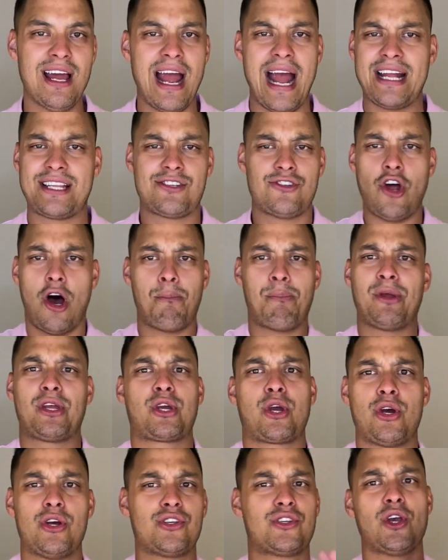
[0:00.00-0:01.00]
it's not
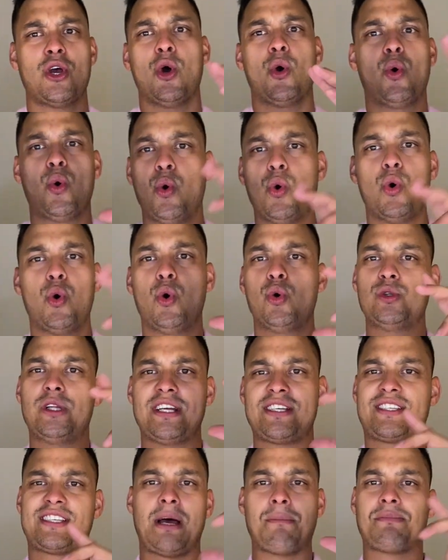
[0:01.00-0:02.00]
because, ooh,
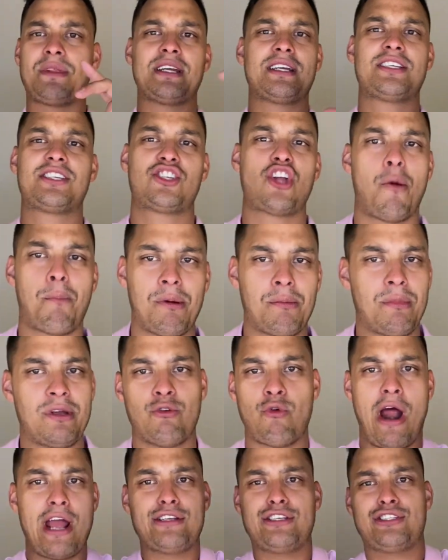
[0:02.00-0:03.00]
there's something stopping me,
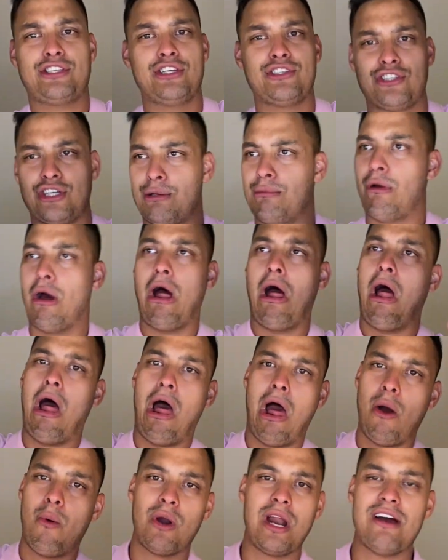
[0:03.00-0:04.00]
racism,
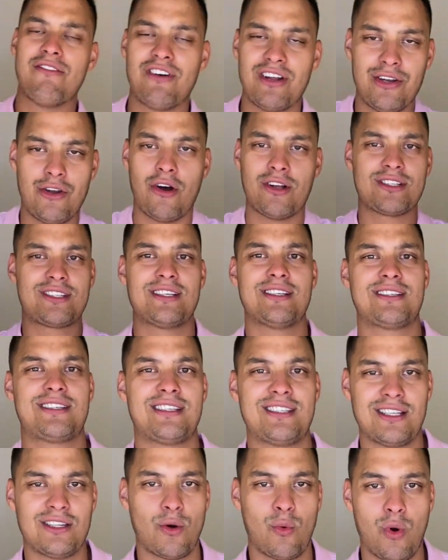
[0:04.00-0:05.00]
whatever nonsense
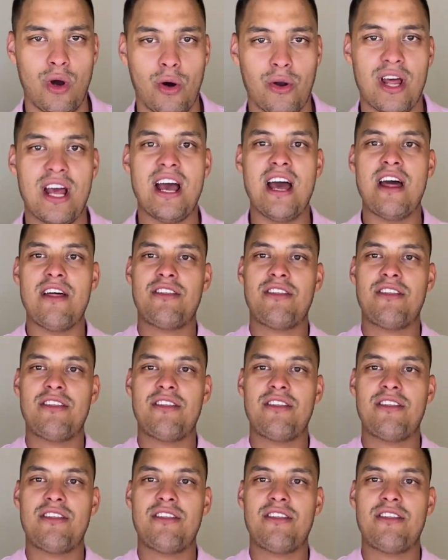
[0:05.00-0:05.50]
is in the world.